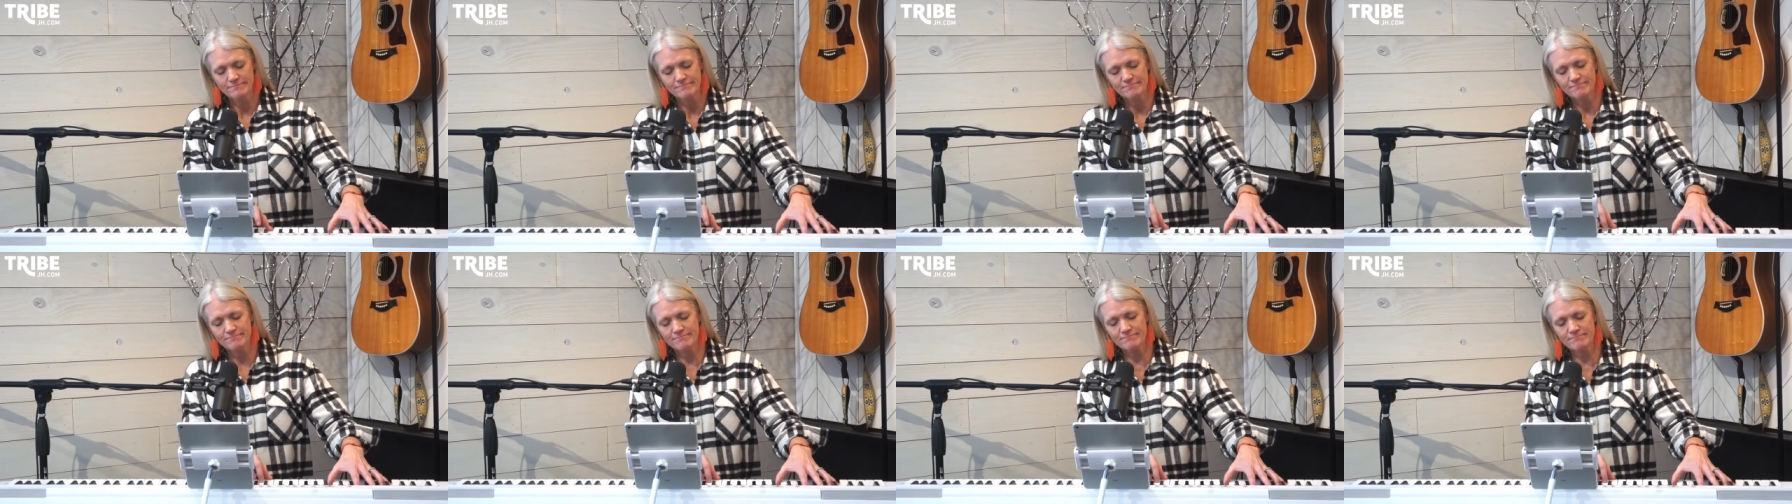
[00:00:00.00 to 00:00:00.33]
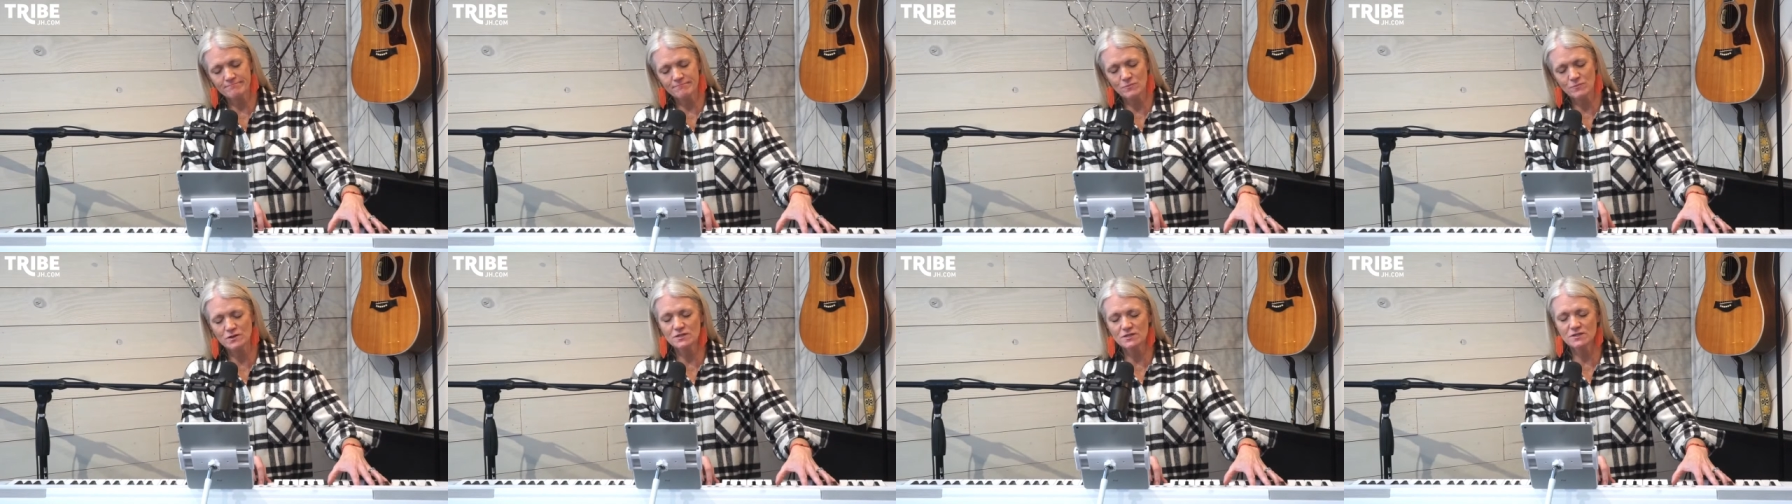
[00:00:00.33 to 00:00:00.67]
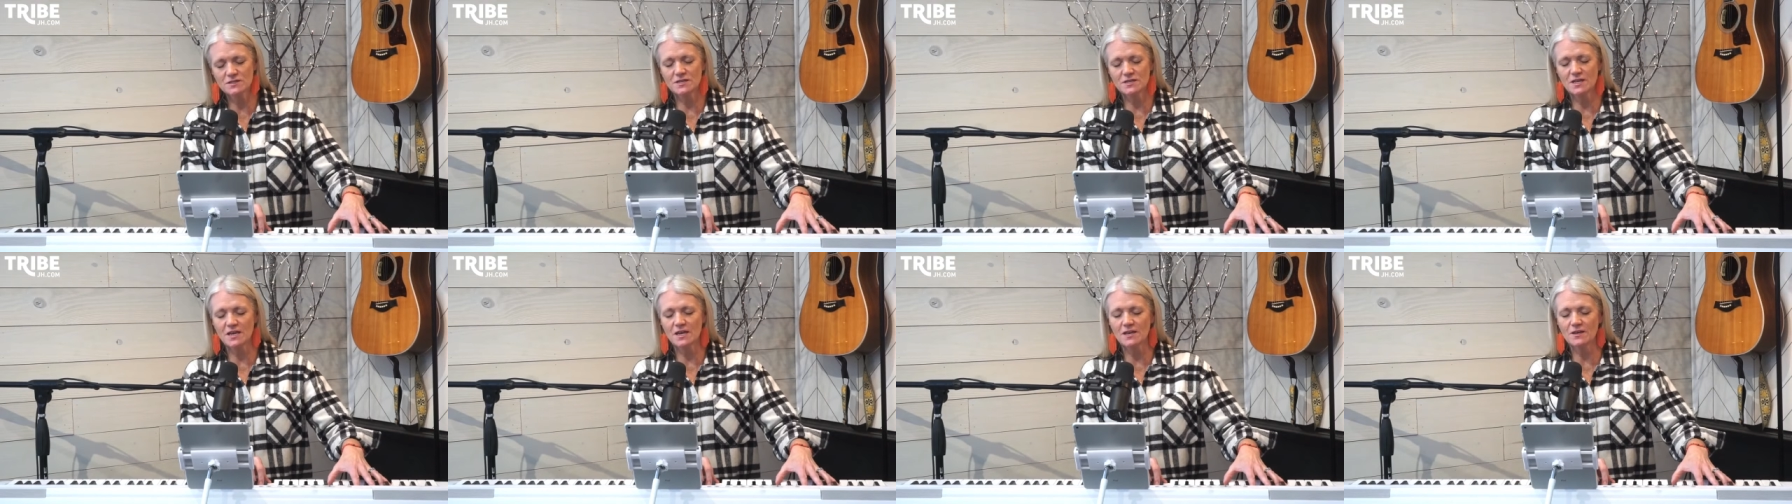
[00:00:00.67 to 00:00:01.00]
Hmm, we
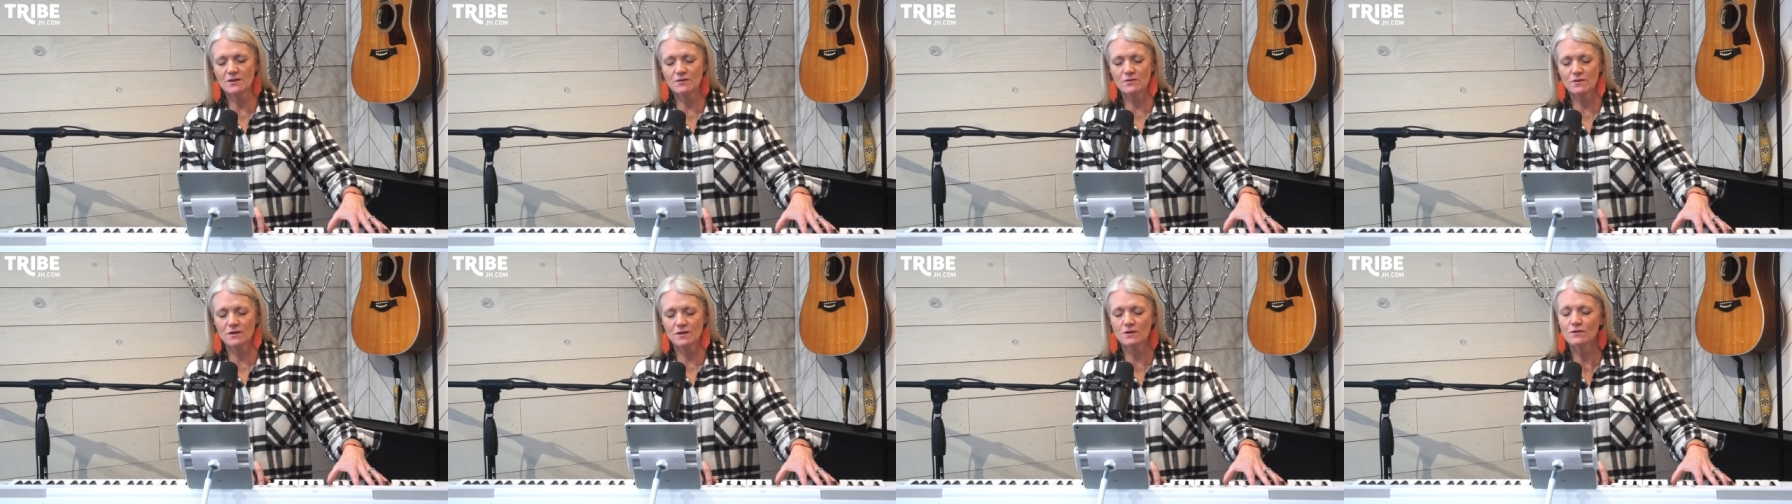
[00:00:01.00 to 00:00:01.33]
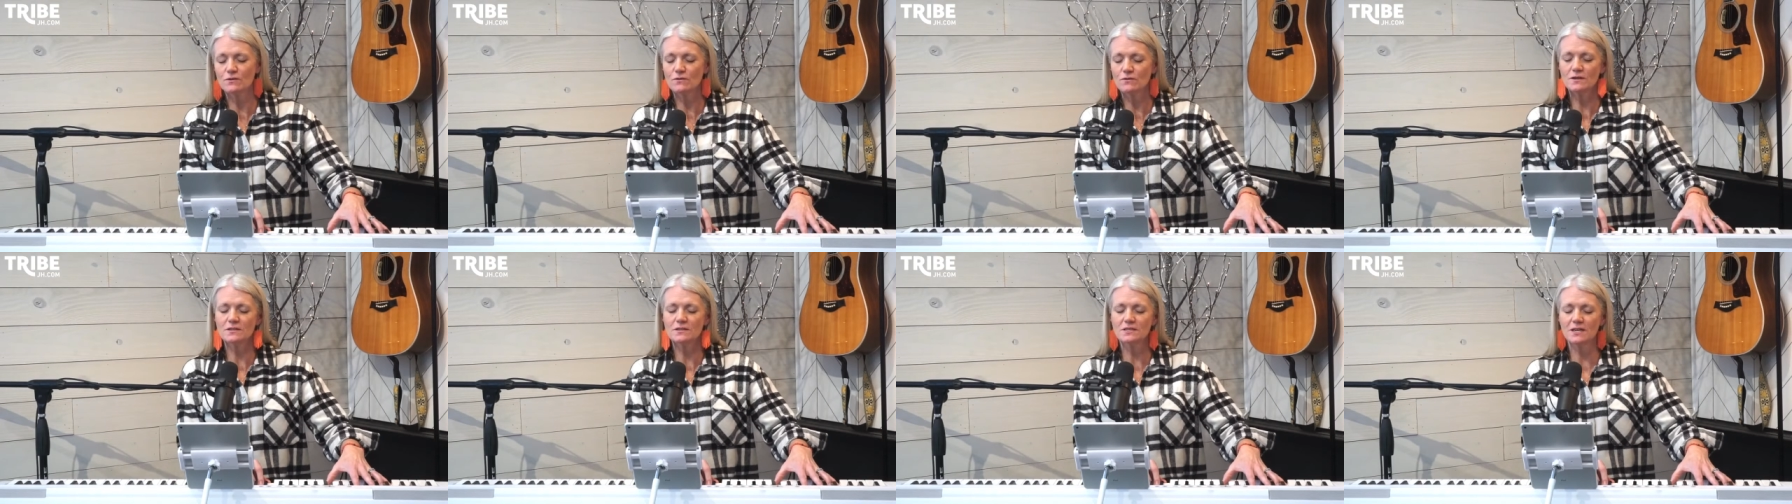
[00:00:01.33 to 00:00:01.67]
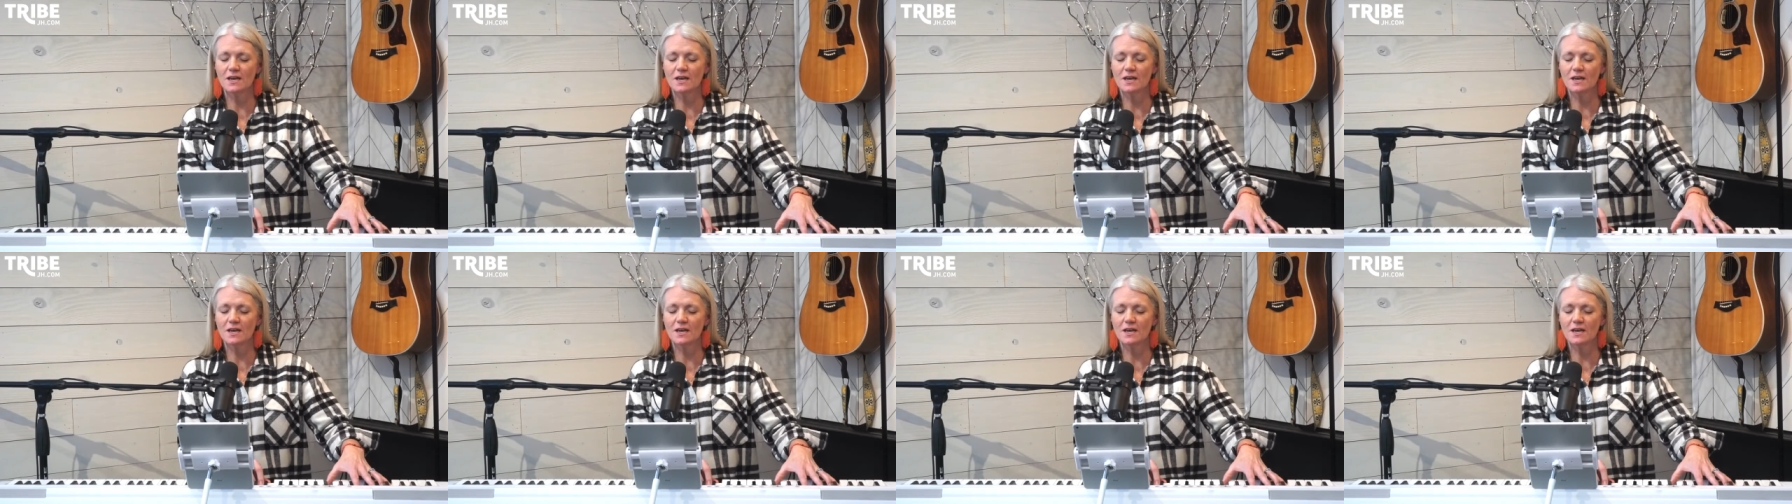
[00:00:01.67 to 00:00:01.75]
just thank you that you can